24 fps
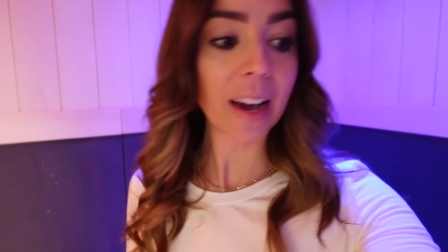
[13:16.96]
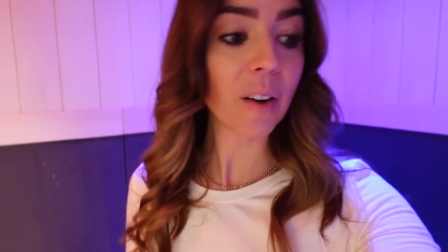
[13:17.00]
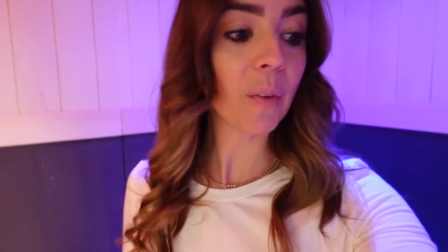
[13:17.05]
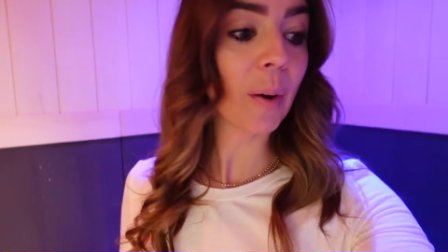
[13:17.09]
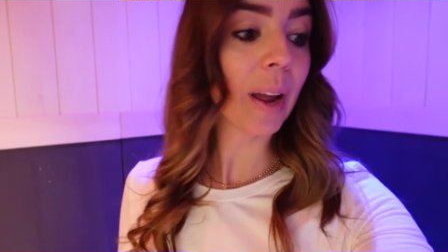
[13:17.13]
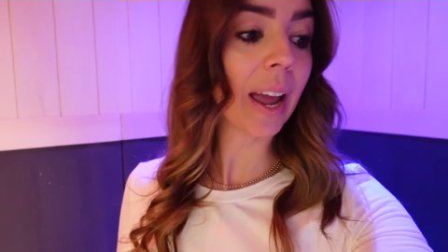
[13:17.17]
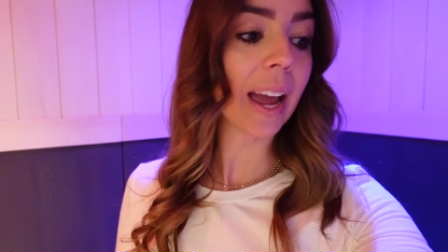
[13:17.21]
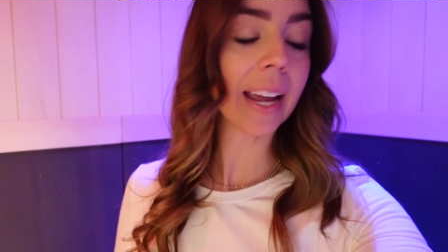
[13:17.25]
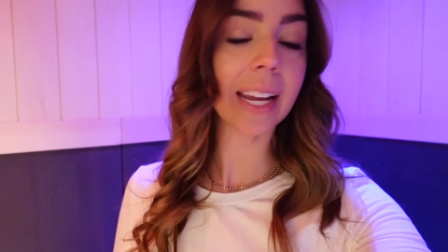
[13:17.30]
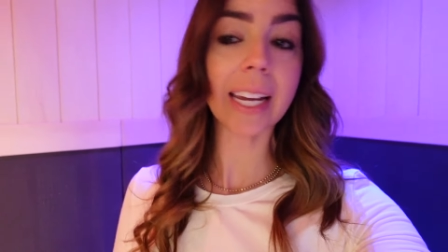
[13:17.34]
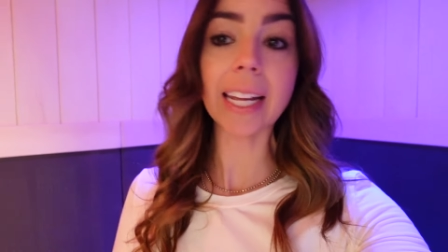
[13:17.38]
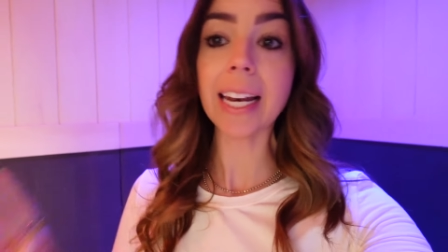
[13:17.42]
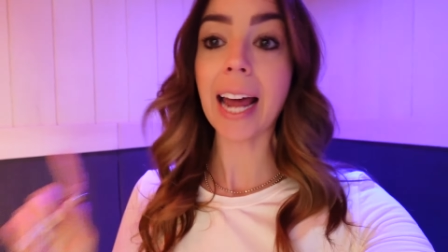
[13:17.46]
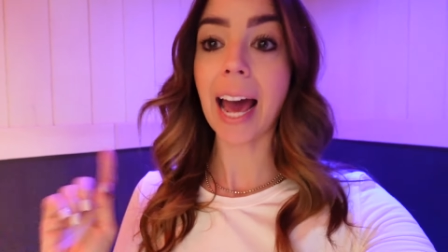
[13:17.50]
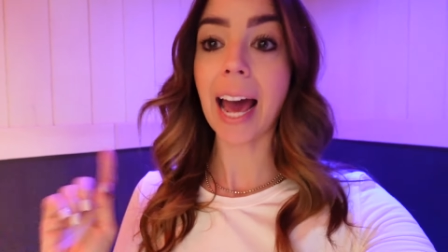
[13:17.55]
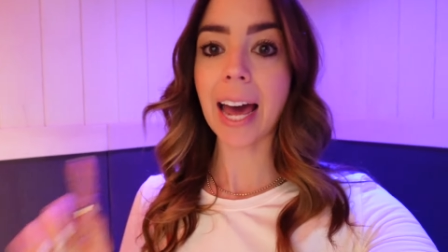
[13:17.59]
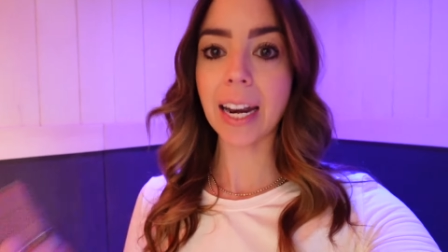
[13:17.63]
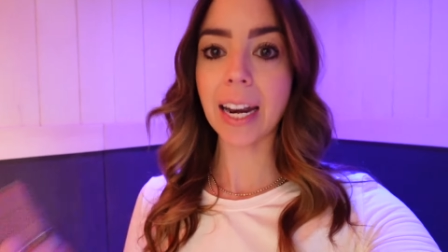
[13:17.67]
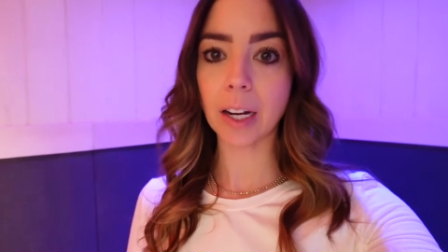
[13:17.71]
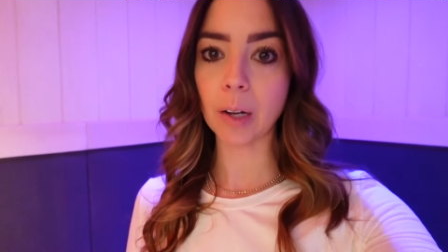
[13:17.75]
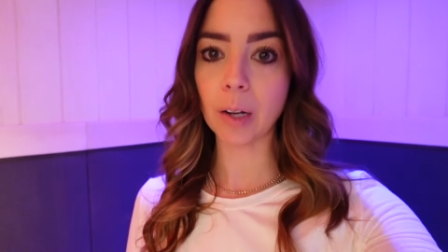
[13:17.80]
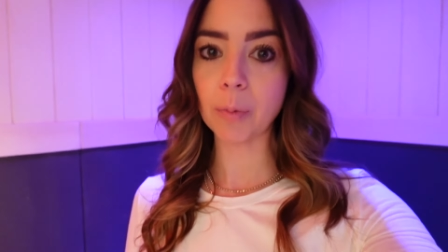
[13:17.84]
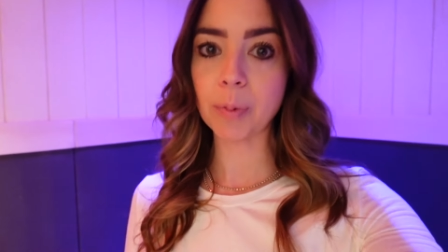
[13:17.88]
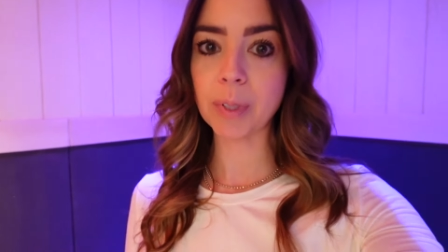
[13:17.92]
That way I can
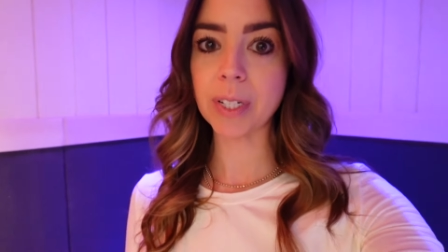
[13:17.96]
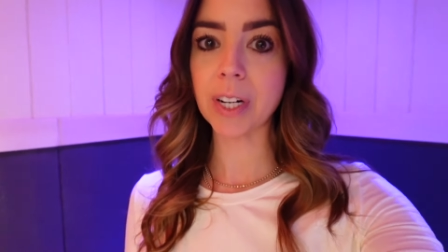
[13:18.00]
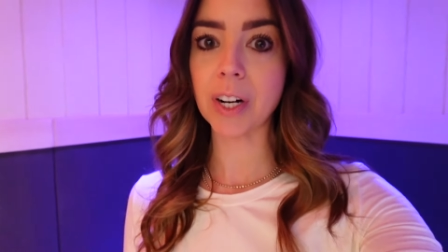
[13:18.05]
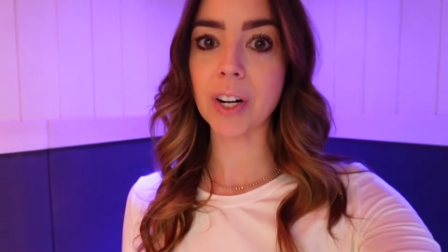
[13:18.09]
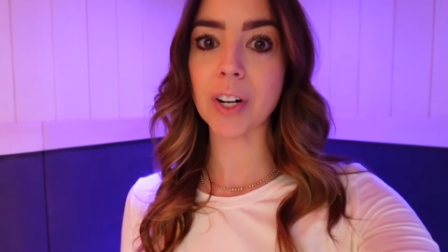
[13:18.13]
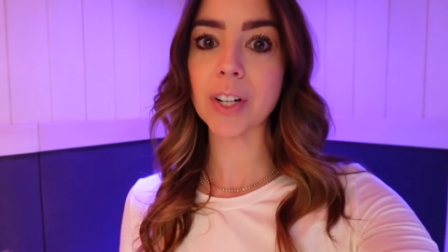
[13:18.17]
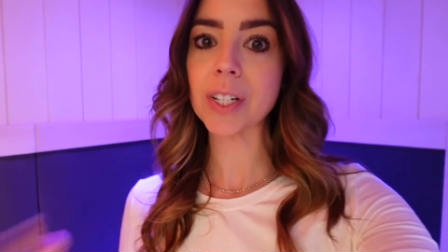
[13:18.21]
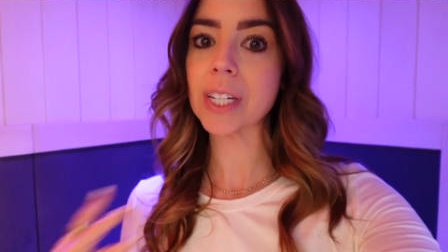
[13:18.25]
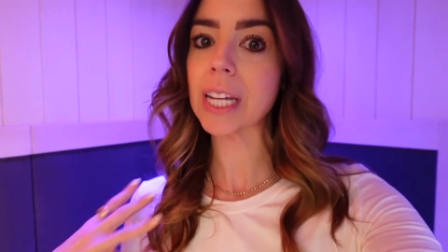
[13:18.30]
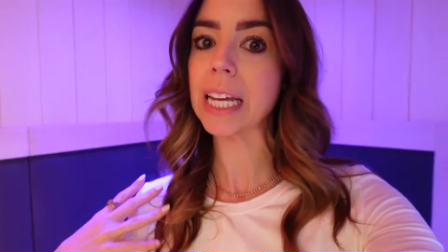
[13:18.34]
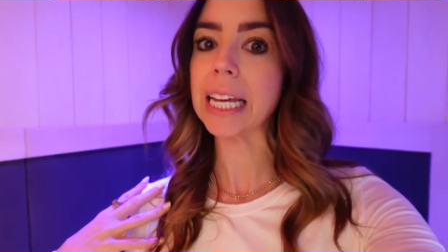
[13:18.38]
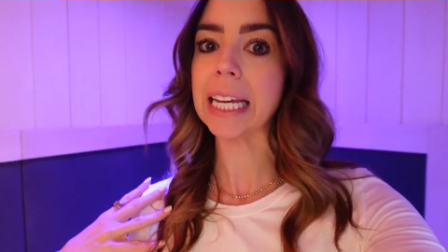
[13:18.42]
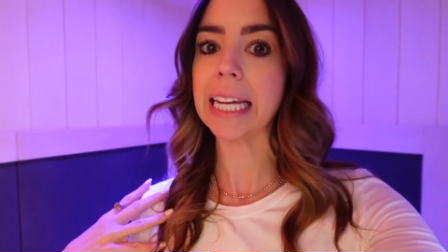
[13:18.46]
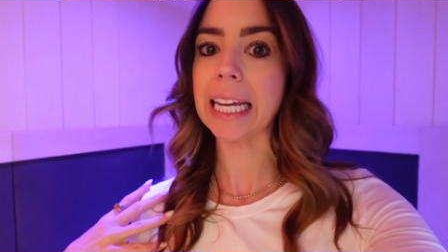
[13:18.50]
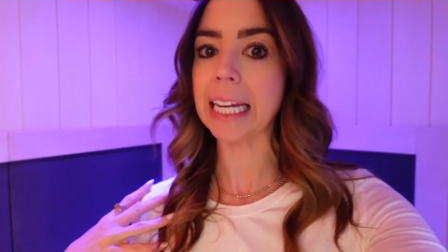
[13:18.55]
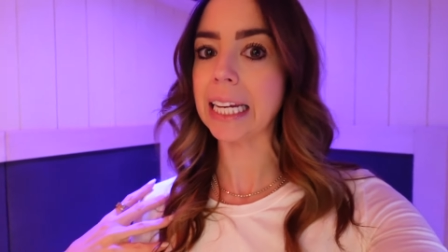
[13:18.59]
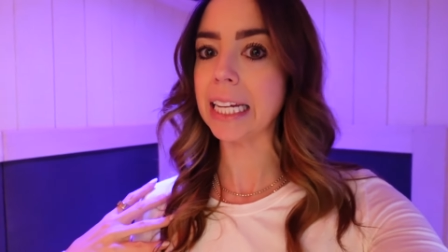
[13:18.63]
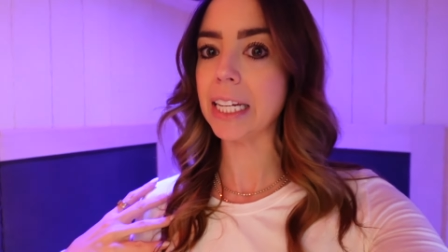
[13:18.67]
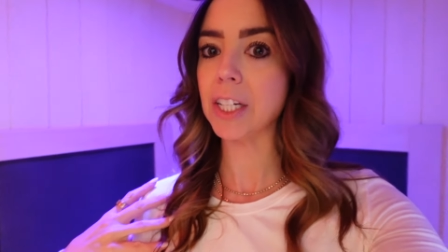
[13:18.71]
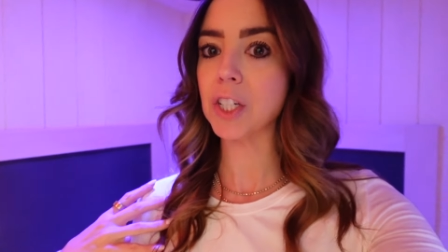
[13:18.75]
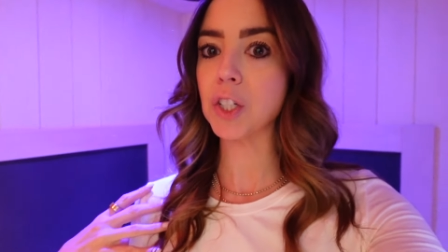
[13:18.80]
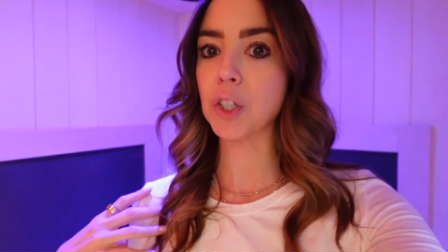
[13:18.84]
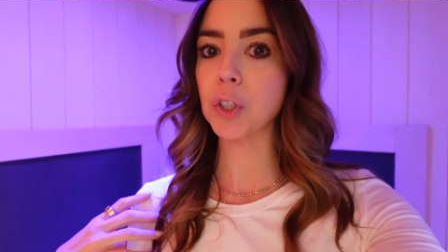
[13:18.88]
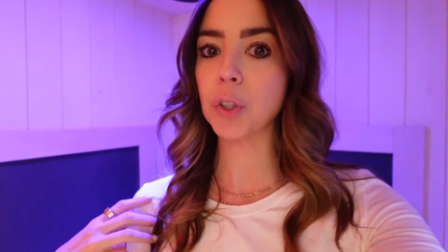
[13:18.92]
head upstairs, get
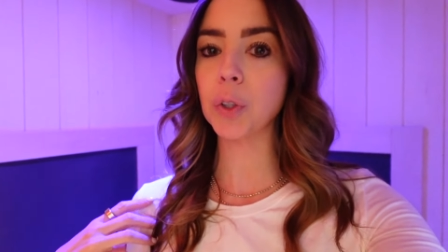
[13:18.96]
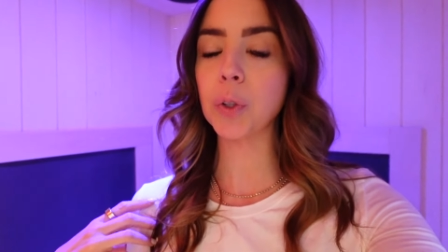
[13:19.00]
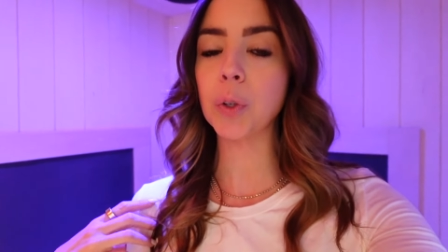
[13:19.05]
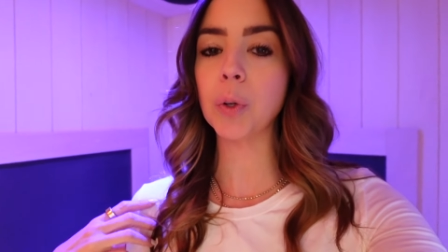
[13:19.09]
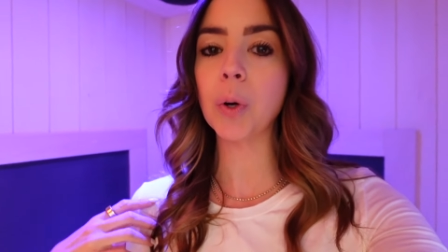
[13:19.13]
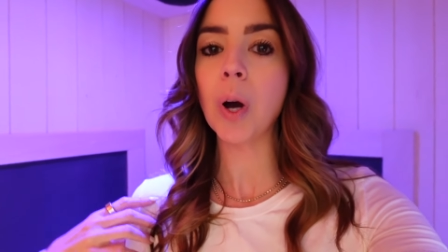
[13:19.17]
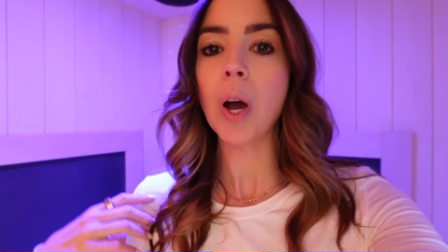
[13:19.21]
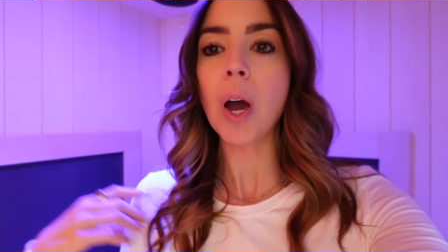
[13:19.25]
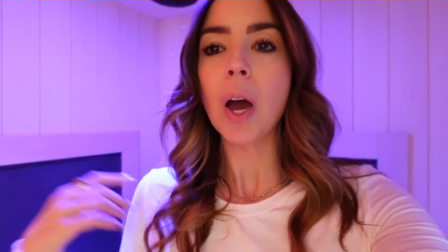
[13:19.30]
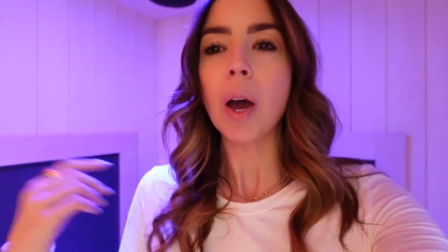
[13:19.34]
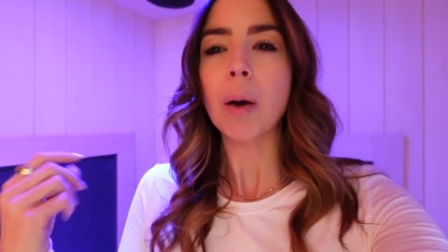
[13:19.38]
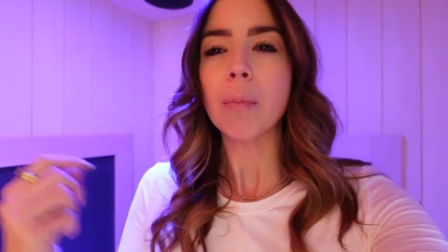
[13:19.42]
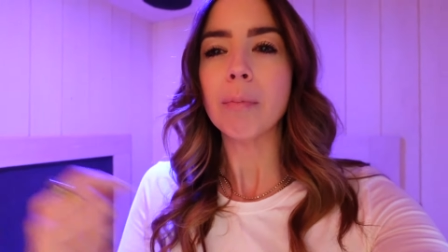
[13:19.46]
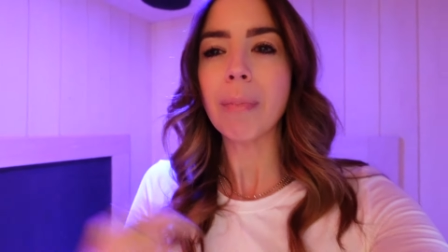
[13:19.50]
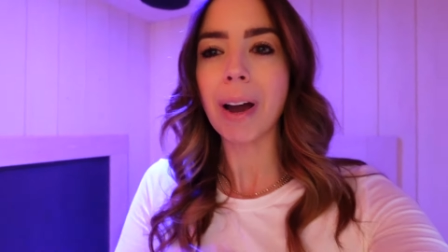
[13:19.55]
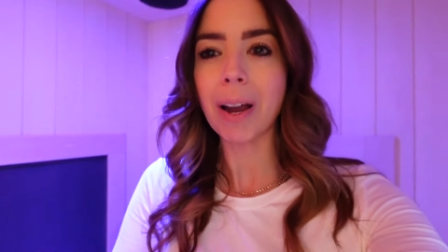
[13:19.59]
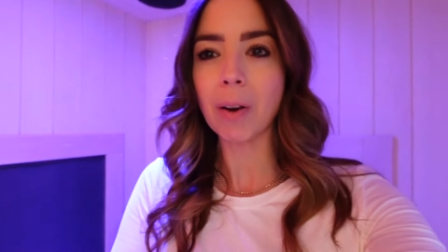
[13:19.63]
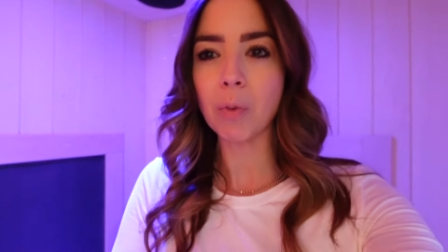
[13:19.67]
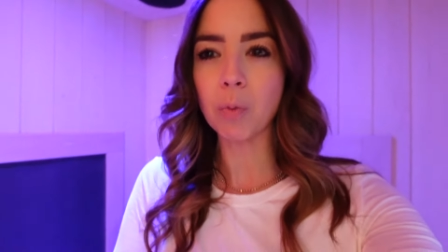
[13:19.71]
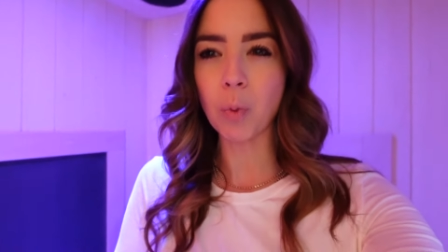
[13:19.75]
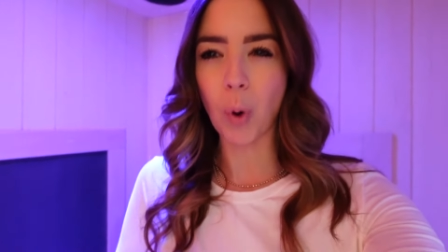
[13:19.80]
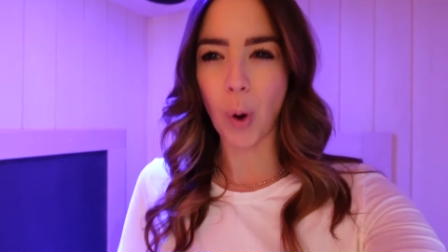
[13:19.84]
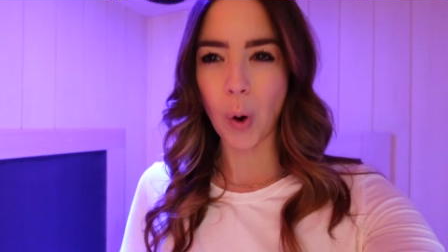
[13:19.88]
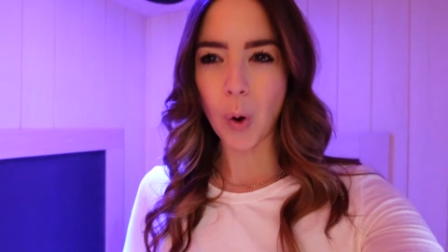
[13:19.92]
into
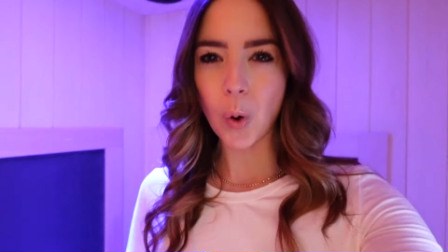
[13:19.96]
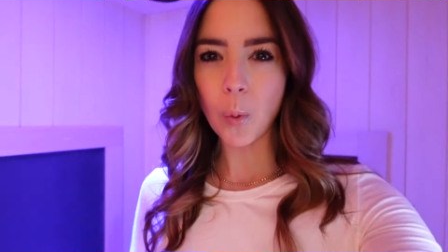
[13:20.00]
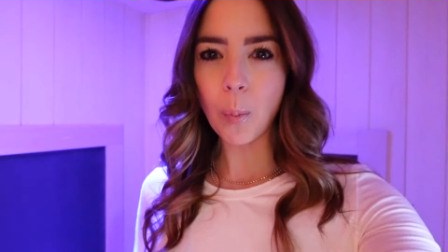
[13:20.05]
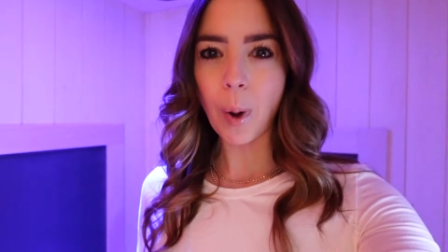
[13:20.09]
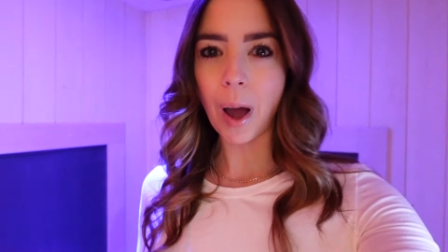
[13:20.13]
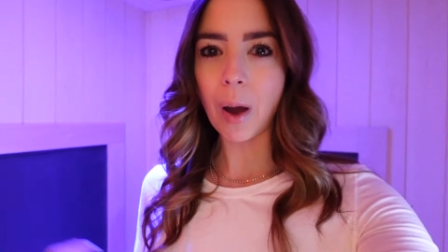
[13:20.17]
my robe.